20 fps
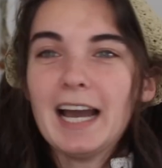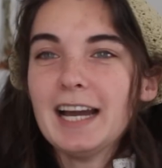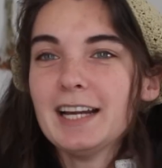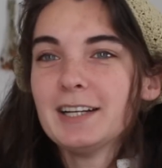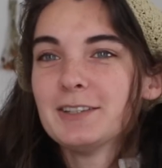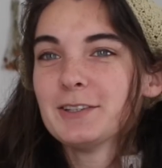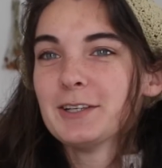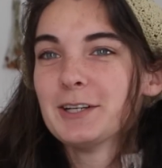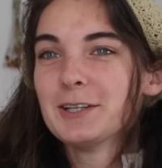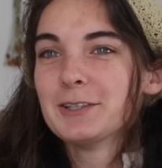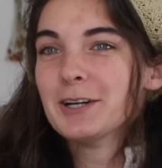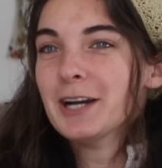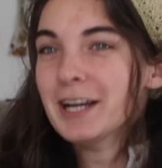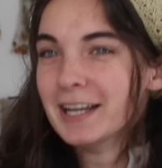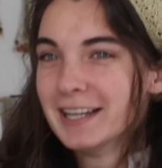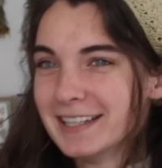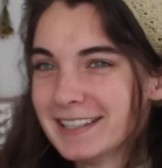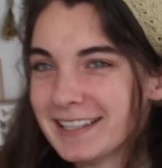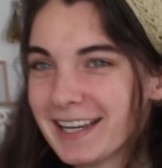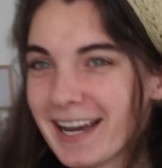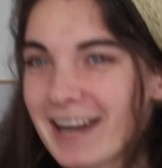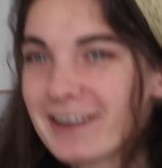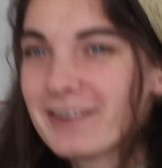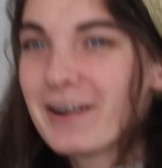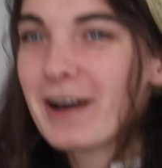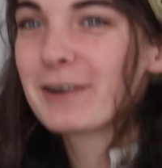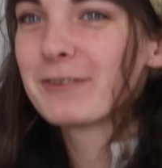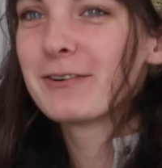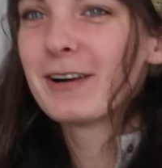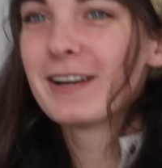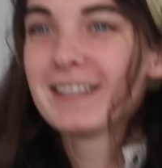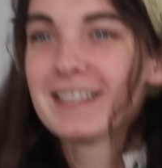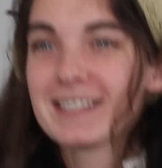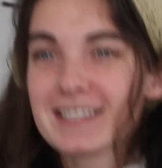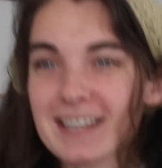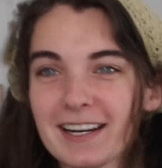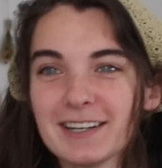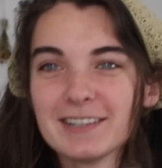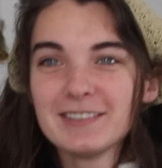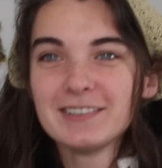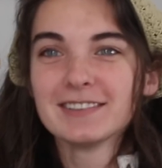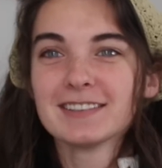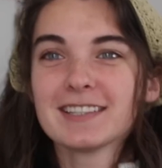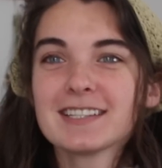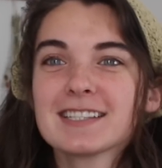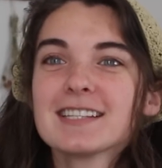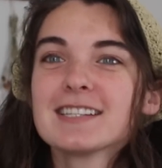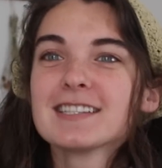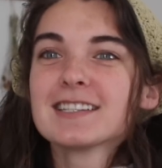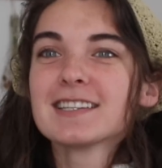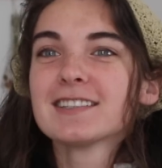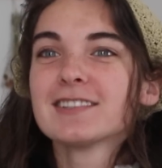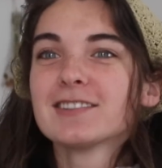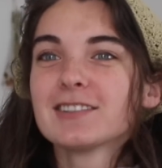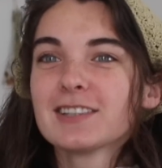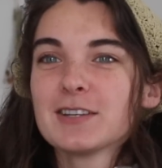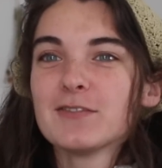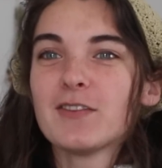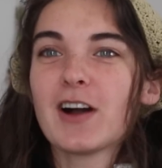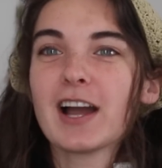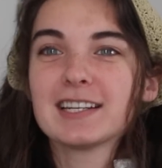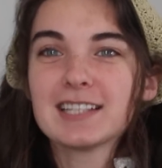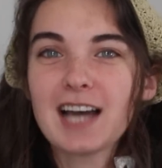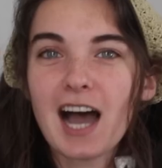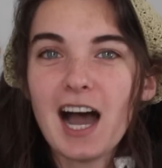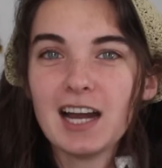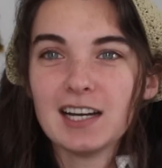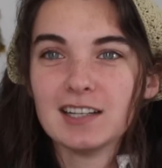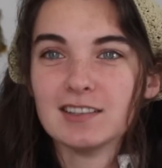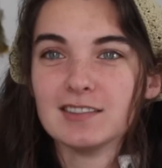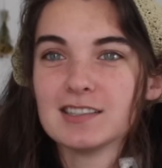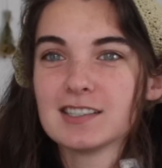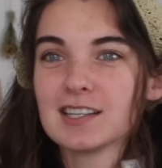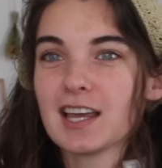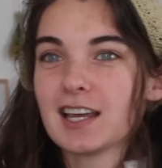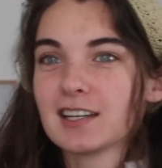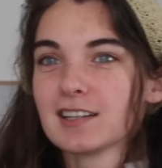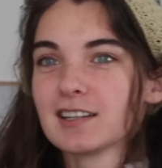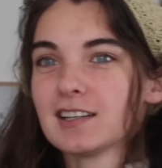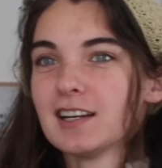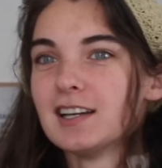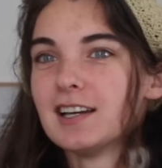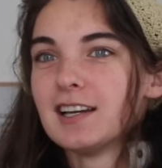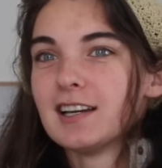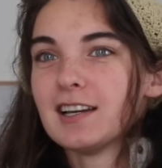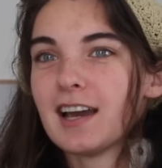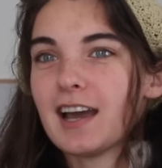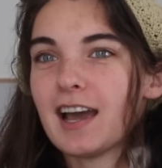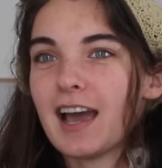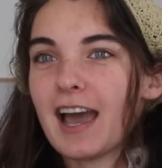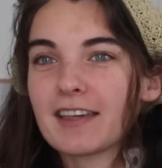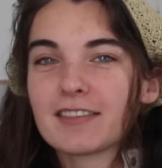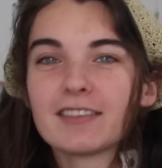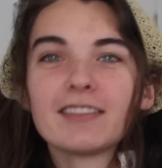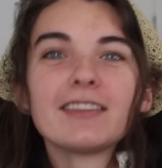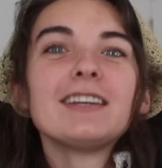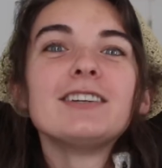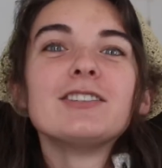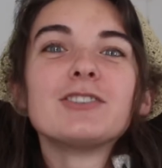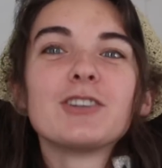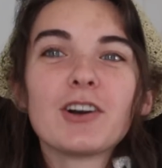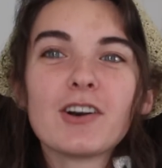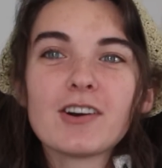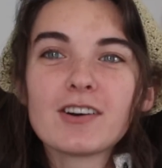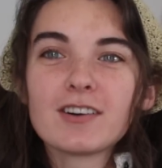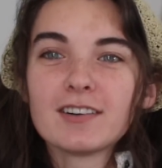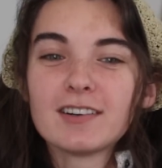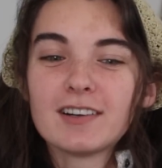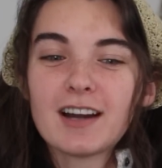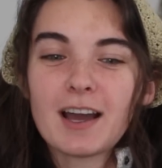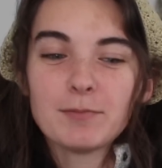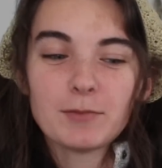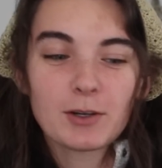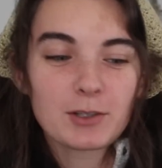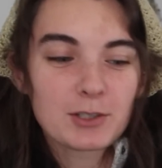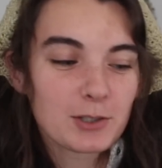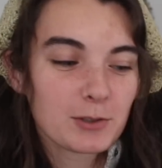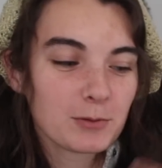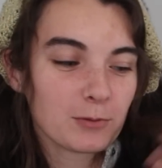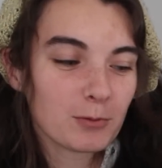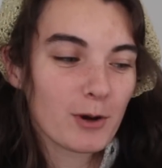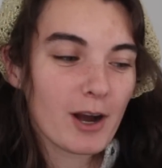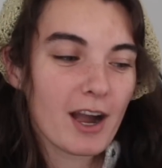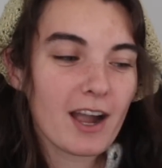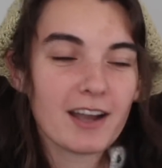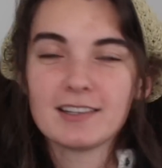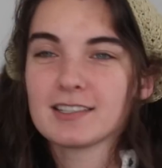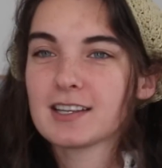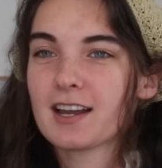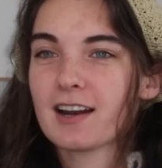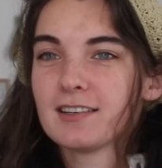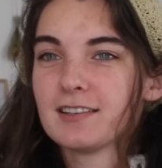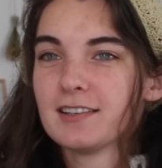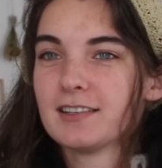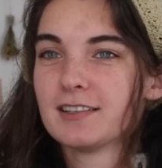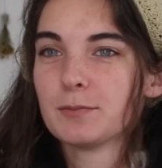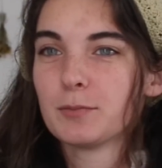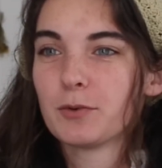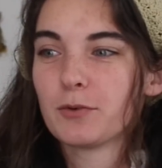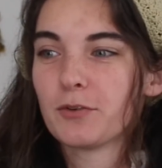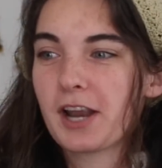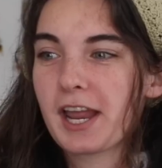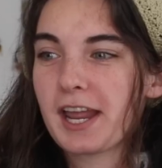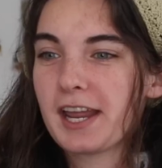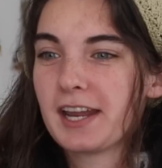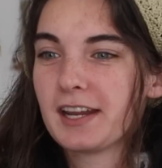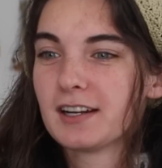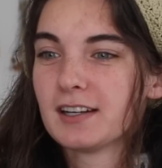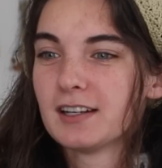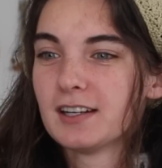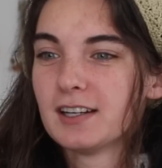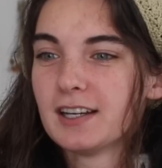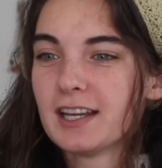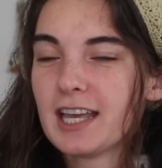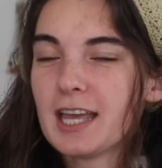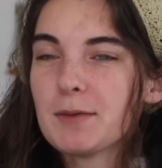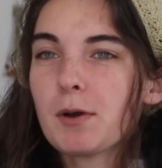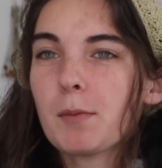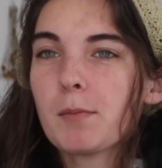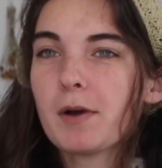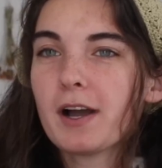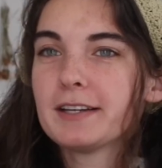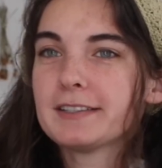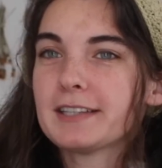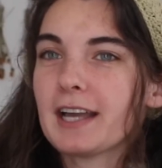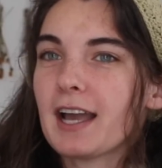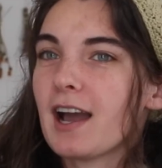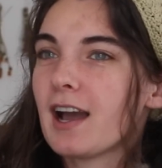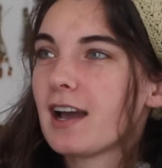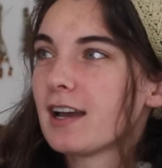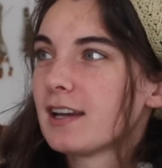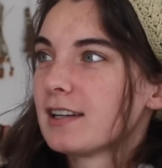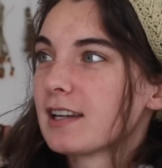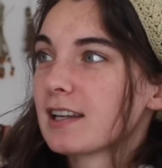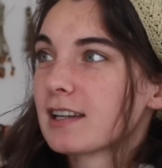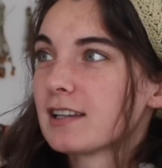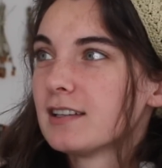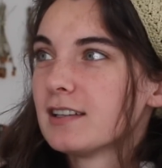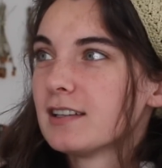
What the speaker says: I don't know. I don't know how to wear this. This is literally my tires, like athleisure. I'm not sure why I decided to knit a beret. In my mind I had